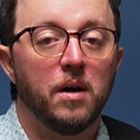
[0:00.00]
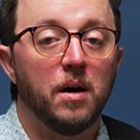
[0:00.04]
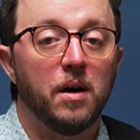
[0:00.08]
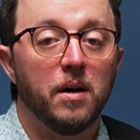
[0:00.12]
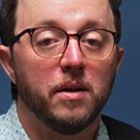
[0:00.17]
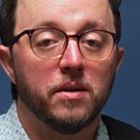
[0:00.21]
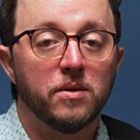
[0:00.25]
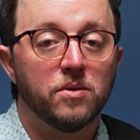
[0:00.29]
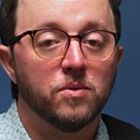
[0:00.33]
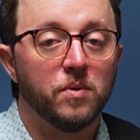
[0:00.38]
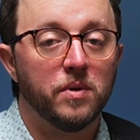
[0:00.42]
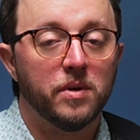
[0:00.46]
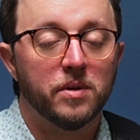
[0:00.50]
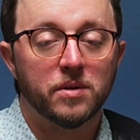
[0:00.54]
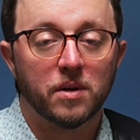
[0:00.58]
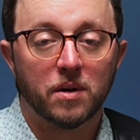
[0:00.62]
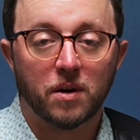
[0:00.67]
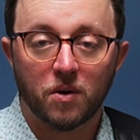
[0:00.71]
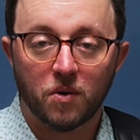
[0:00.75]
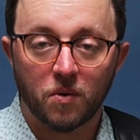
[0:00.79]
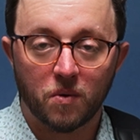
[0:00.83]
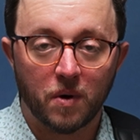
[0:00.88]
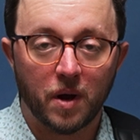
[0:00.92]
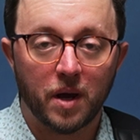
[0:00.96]
This one is a
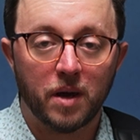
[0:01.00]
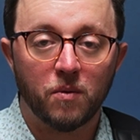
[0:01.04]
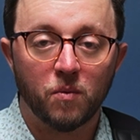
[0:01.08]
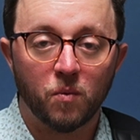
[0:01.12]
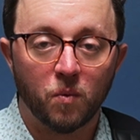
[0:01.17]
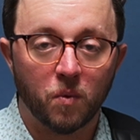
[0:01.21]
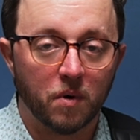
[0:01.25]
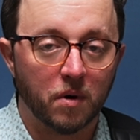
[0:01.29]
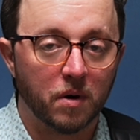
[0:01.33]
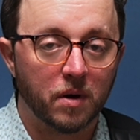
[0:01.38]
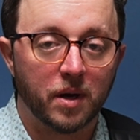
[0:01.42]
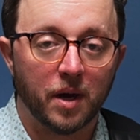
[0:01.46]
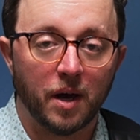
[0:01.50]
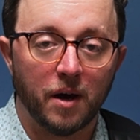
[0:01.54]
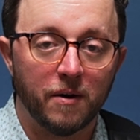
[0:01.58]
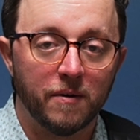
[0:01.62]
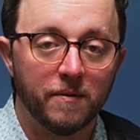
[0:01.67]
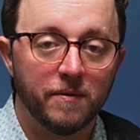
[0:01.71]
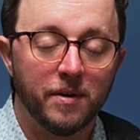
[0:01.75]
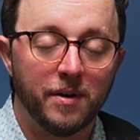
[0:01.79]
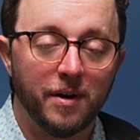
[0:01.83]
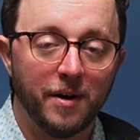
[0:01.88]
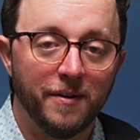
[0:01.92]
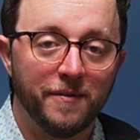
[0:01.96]
great workout
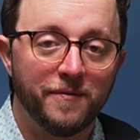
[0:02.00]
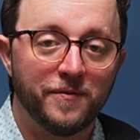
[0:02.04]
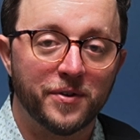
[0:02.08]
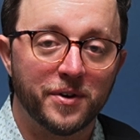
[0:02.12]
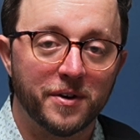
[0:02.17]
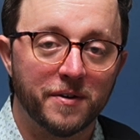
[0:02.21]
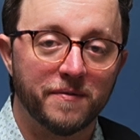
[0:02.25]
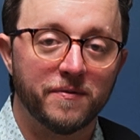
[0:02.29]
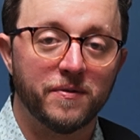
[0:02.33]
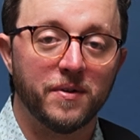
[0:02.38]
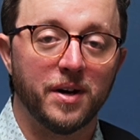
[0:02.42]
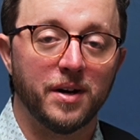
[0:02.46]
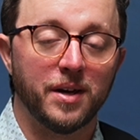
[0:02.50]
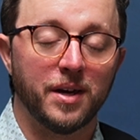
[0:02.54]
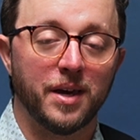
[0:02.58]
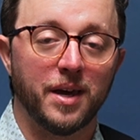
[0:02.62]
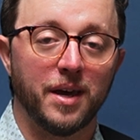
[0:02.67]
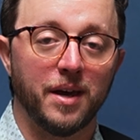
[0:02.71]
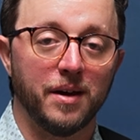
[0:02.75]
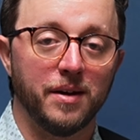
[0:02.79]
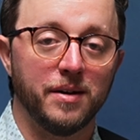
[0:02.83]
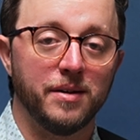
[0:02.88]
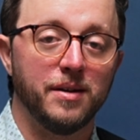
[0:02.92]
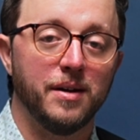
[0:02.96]
for your fretting
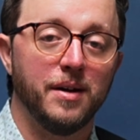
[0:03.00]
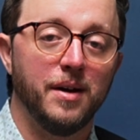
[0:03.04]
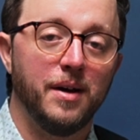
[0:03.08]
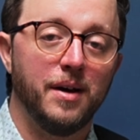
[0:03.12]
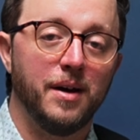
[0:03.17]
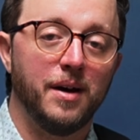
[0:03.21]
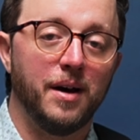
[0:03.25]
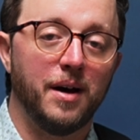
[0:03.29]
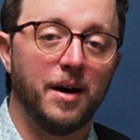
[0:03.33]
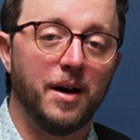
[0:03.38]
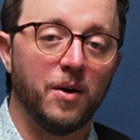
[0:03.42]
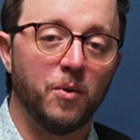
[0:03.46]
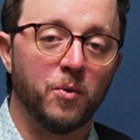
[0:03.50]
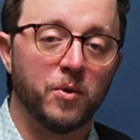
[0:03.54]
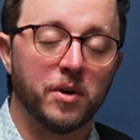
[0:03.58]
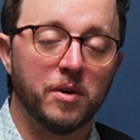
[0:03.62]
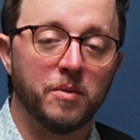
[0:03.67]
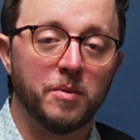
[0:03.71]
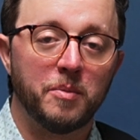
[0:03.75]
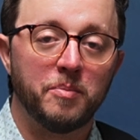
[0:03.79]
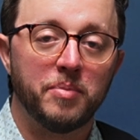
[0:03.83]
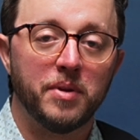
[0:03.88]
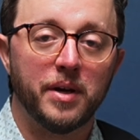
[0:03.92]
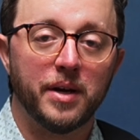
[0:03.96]
hand. We're going to
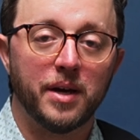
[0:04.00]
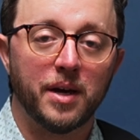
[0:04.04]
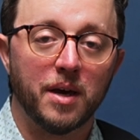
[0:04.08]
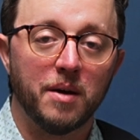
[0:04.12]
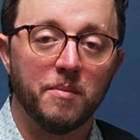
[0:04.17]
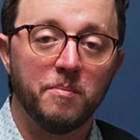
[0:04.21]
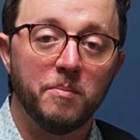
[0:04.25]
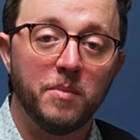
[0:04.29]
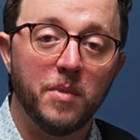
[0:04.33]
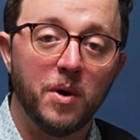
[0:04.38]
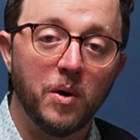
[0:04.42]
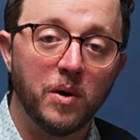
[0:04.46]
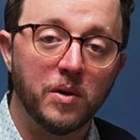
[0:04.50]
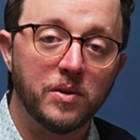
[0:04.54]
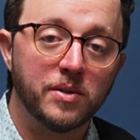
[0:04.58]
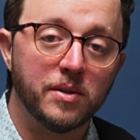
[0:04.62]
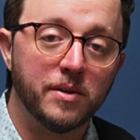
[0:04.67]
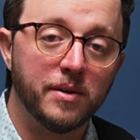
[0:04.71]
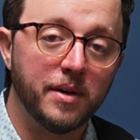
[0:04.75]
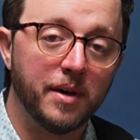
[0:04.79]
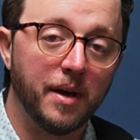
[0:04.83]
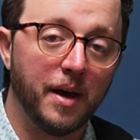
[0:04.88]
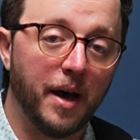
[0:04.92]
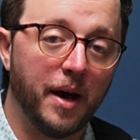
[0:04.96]
be playing it
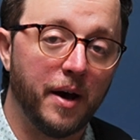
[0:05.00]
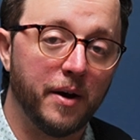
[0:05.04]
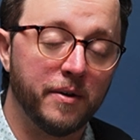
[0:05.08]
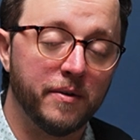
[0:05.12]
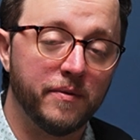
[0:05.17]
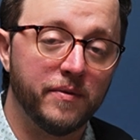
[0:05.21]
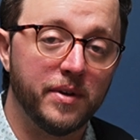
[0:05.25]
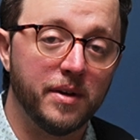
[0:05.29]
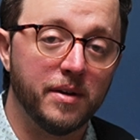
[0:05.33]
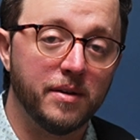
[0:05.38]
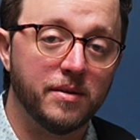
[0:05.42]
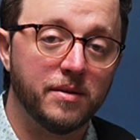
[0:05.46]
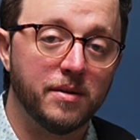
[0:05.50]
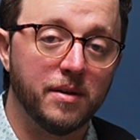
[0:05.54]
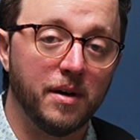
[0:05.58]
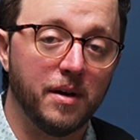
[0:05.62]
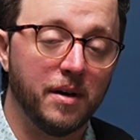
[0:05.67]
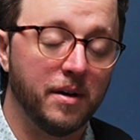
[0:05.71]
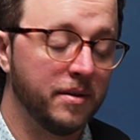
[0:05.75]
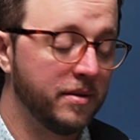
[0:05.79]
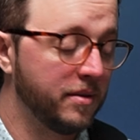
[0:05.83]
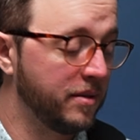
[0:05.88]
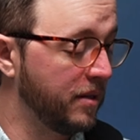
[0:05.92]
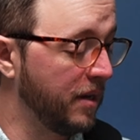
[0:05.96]
mostly out of this
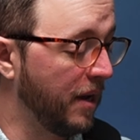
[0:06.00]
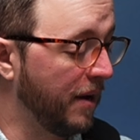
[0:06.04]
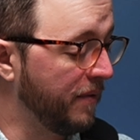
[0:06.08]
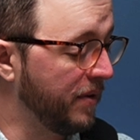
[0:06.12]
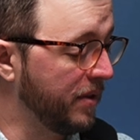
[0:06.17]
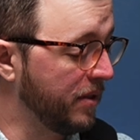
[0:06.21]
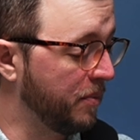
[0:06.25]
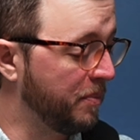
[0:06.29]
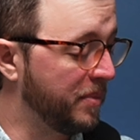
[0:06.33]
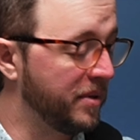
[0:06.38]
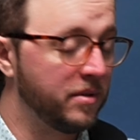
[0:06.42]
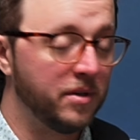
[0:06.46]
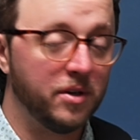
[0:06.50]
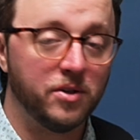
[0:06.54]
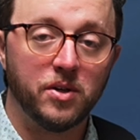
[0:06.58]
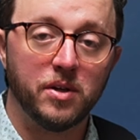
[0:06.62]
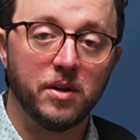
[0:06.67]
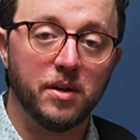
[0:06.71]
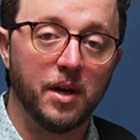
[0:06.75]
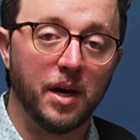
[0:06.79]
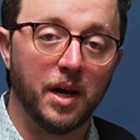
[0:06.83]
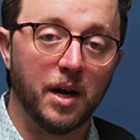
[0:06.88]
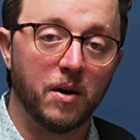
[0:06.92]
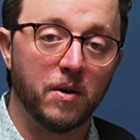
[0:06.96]
7th
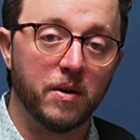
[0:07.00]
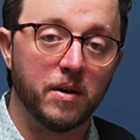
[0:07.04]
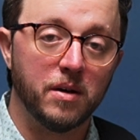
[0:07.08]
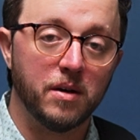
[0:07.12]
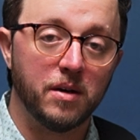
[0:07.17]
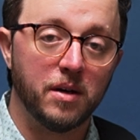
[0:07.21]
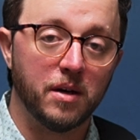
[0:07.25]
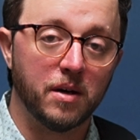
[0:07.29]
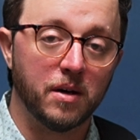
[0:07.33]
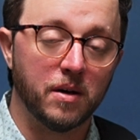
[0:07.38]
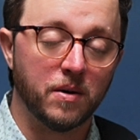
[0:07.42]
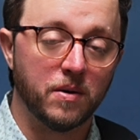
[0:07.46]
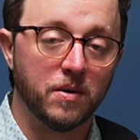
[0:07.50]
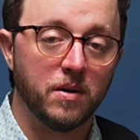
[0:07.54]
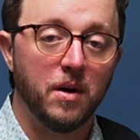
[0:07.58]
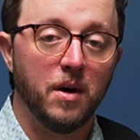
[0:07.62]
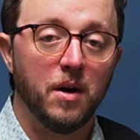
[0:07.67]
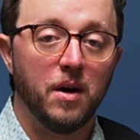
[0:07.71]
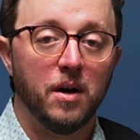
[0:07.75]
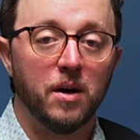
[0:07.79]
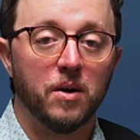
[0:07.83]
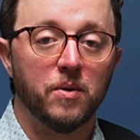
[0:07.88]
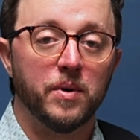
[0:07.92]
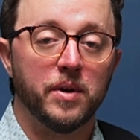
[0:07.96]
position area here,
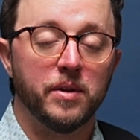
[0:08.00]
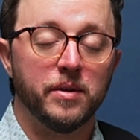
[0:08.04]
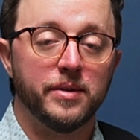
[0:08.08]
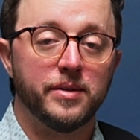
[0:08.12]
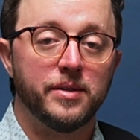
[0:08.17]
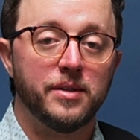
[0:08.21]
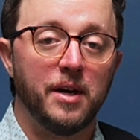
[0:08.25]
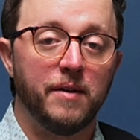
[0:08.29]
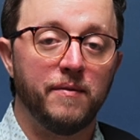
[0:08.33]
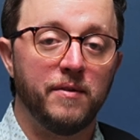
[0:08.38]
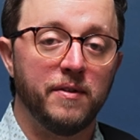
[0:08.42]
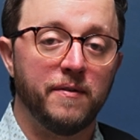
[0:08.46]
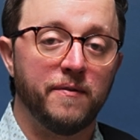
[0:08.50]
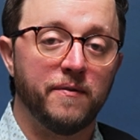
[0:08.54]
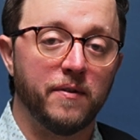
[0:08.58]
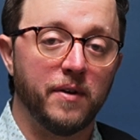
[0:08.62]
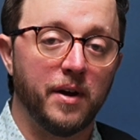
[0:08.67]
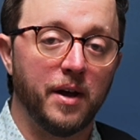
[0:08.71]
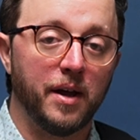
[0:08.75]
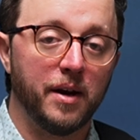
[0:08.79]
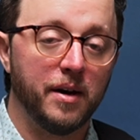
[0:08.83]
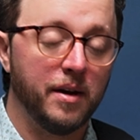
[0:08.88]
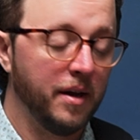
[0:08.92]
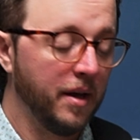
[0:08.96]
around the 7th
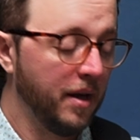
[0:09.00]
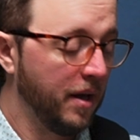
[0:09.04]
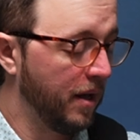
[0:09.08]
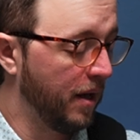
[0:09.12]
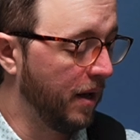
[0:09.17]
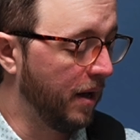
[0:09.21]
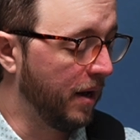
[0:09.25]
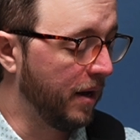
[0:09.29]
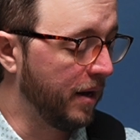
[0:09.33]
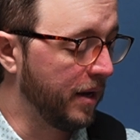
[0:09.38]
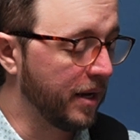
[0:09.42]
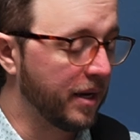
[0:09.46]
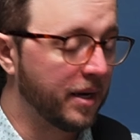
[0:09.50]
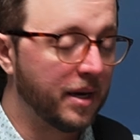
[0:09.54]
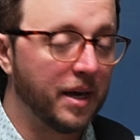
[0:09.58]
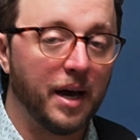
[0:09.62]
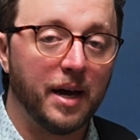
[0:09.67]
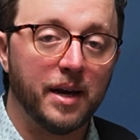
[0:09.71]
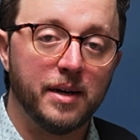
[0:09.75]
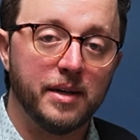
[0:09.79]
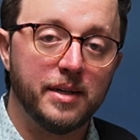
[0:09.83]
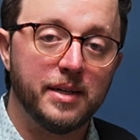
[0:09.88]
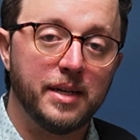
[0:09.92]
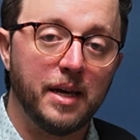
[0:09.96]
fret, and
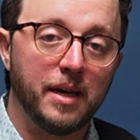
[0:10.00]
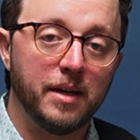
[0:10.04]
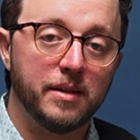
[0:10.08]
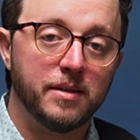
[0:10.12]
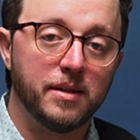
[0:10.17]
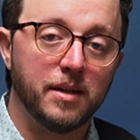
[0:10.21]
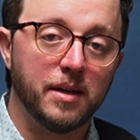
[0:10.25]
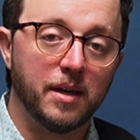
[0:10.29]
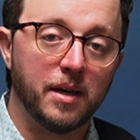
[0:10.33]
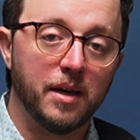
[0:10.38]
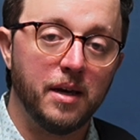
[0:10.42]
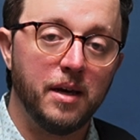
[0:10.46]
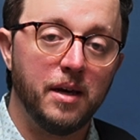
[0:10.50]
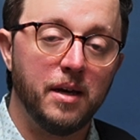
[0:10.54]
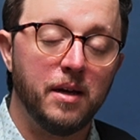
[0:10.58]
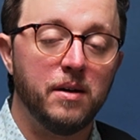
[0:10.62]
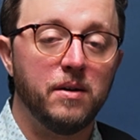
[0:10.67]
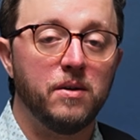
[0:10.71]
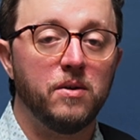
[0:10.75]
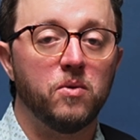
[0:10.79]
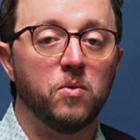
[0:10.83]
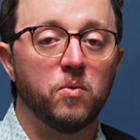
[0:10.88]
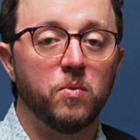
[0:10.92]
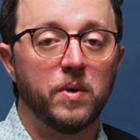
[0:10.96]
kind of dancing in
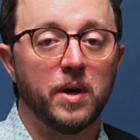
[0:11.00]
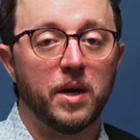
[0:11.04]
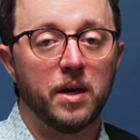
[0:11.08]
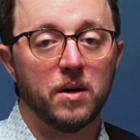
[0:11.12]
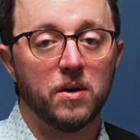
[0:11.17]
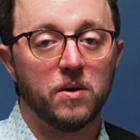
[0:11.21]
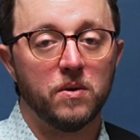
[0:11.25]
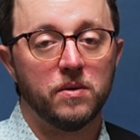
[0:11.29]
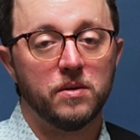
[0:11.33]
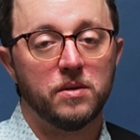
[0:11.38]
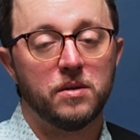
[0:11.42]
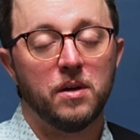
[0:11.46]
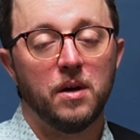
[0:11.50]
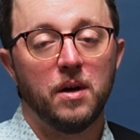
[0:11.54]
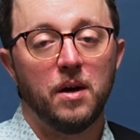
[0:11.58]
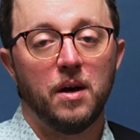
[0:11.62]
and around